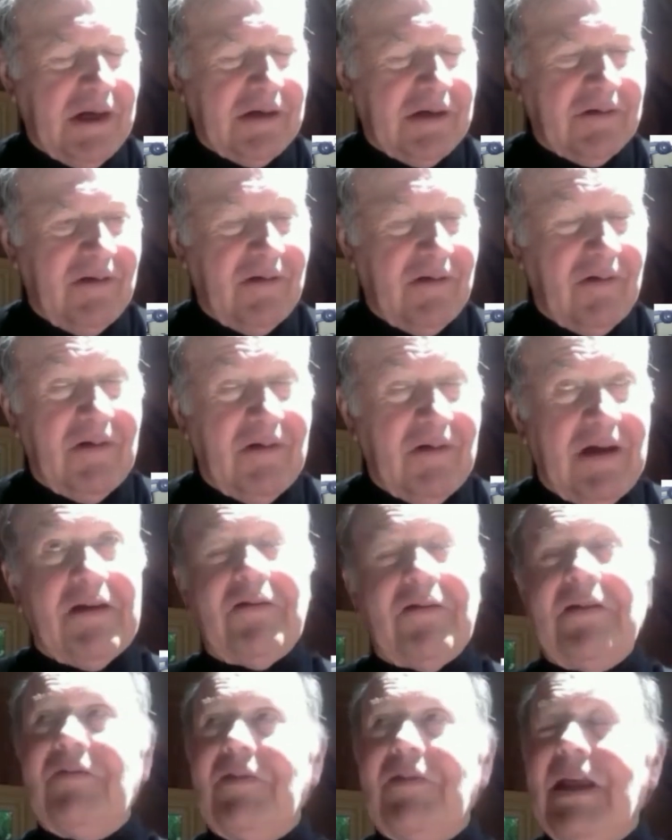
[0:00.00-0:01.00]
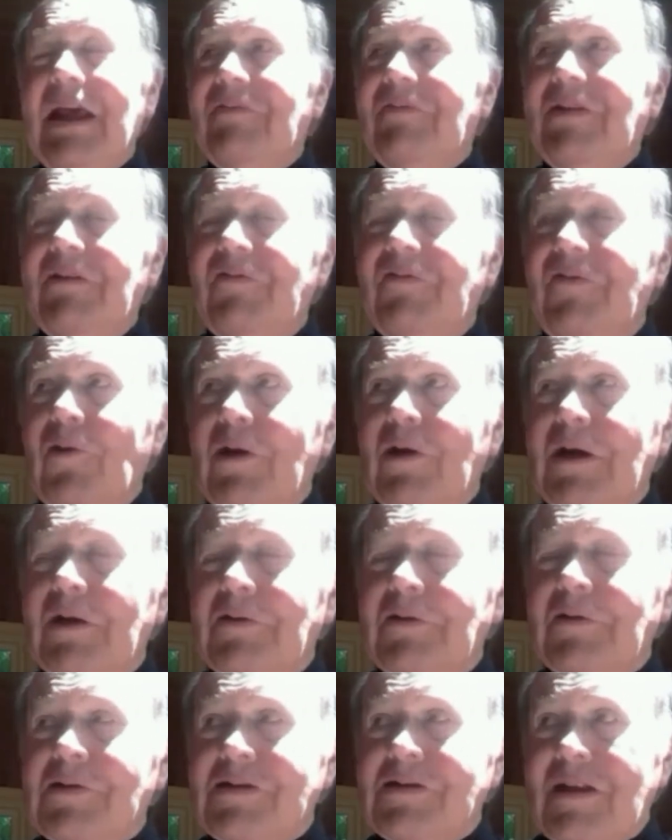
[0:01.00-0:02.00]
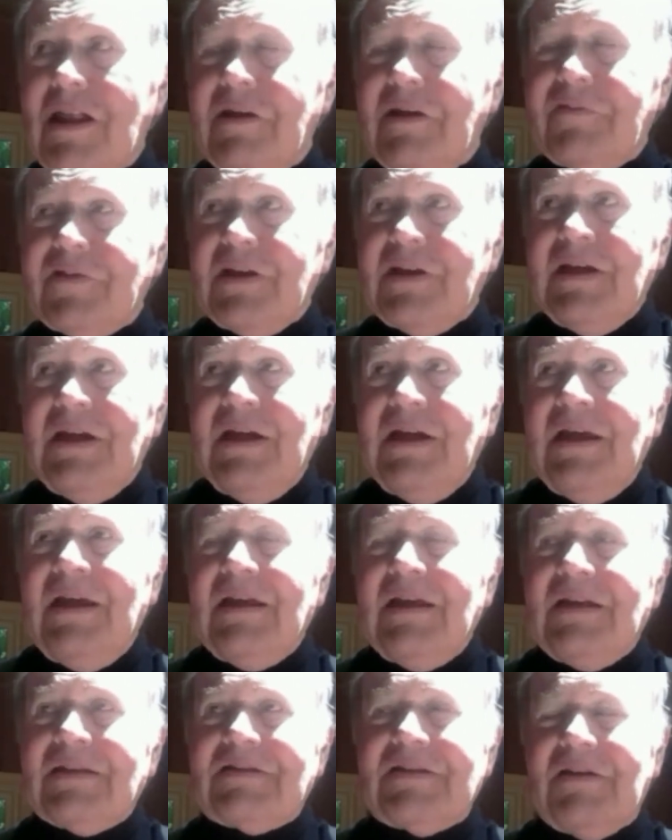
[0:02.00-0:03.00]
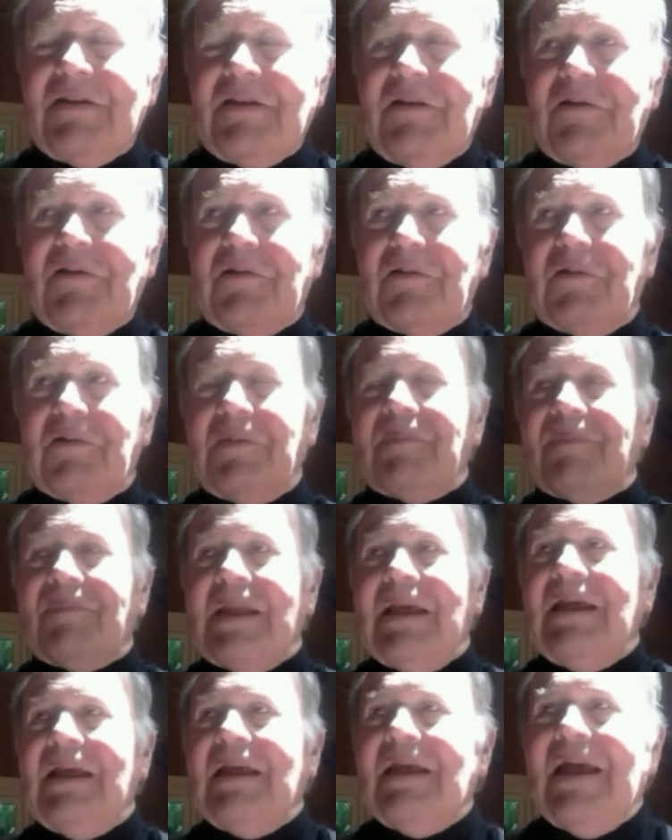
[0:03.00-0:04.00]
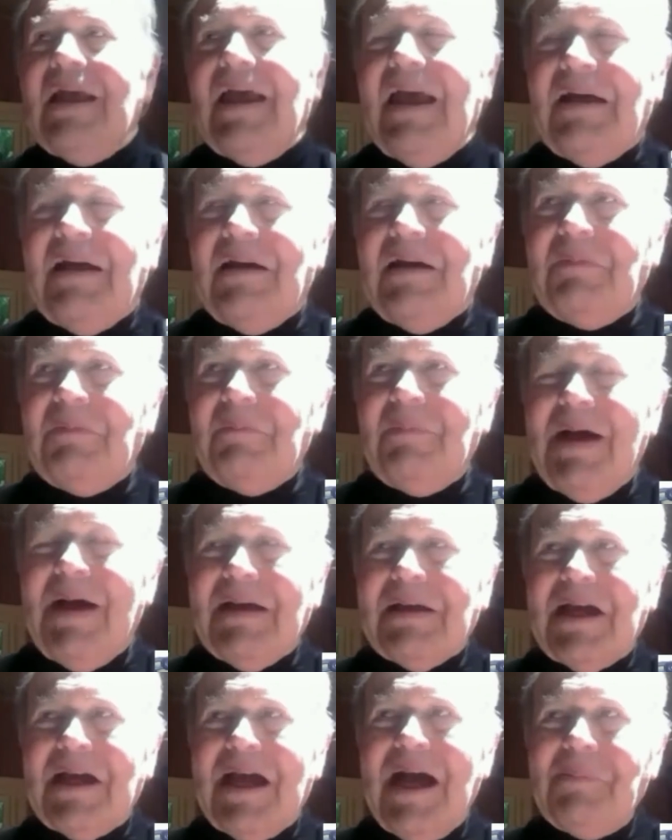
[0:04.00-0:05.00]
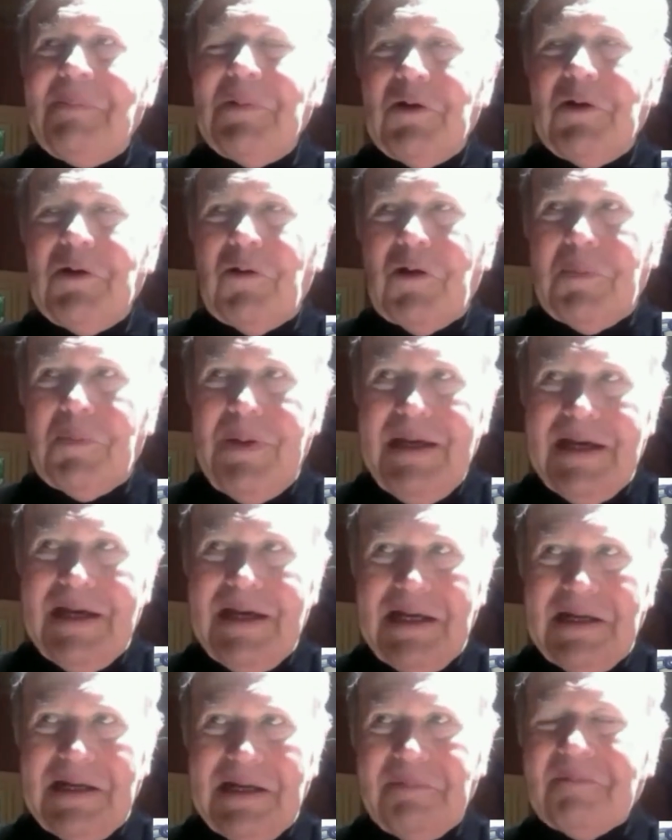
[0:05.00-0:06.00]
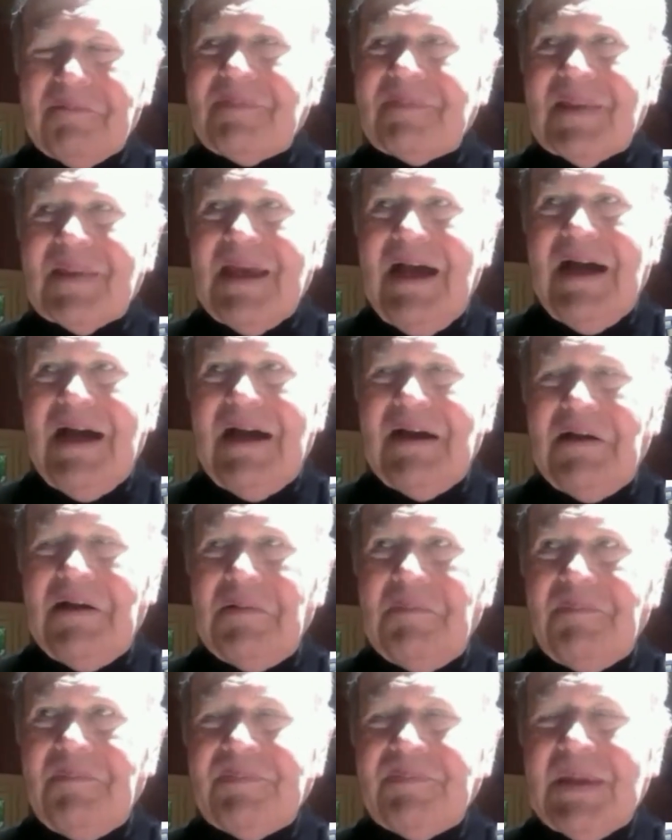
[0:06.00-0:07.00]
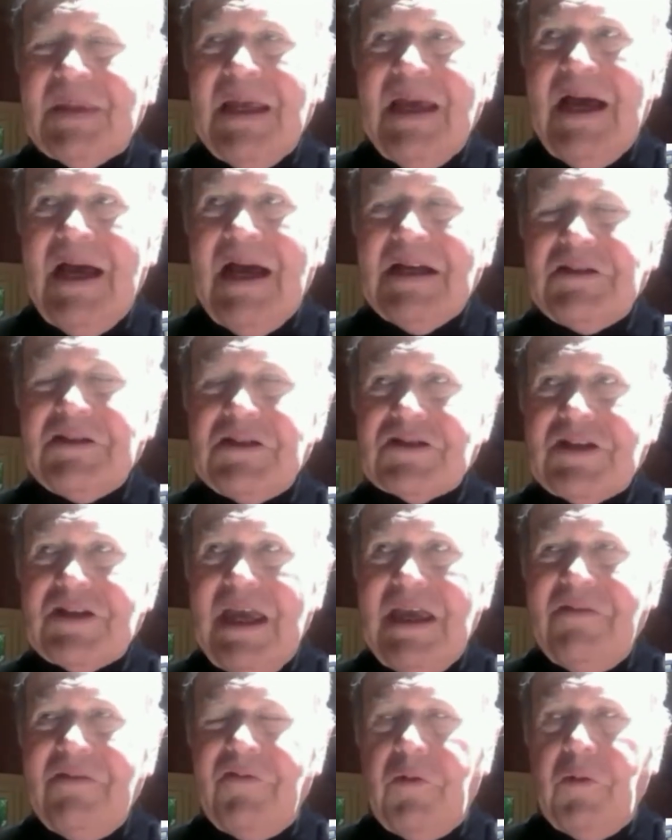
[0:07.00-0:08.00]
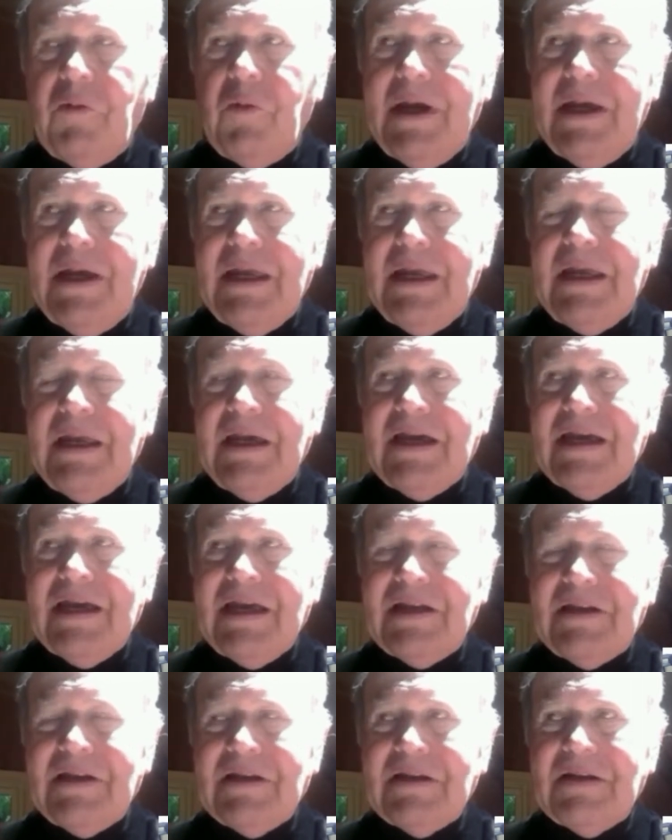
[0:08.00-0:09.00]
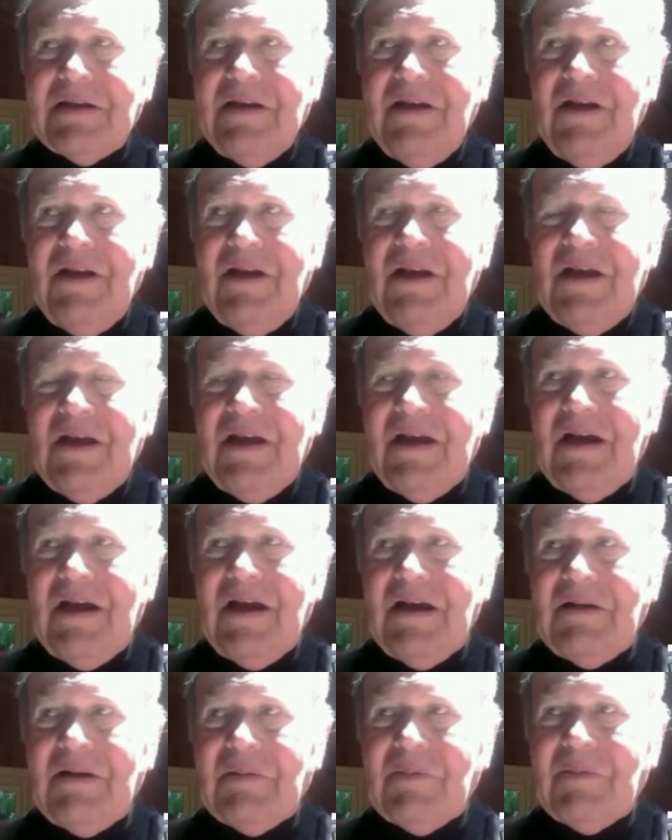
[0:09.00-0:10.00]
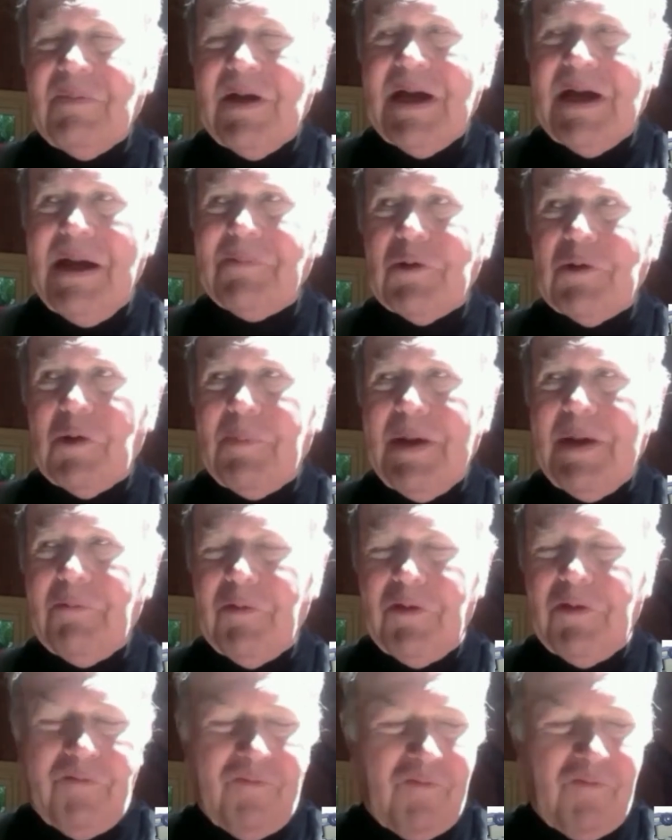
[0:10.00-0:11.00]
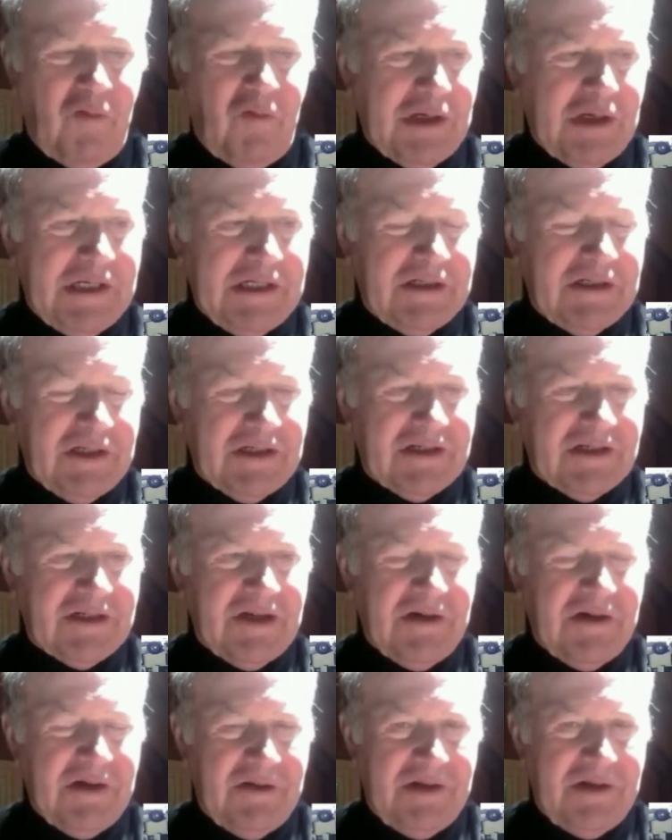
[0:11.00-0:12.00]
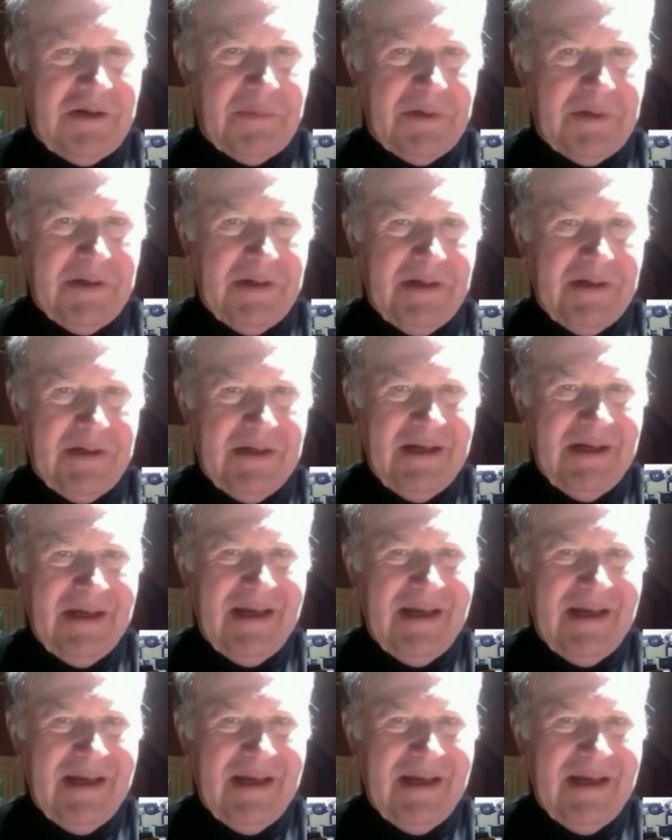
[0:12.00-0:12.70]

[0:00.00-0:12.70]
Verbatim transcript: I don't even have any 400s left. So my Commodore PET, I just gave away. I had a Commodore PET with a 4-digit serial number.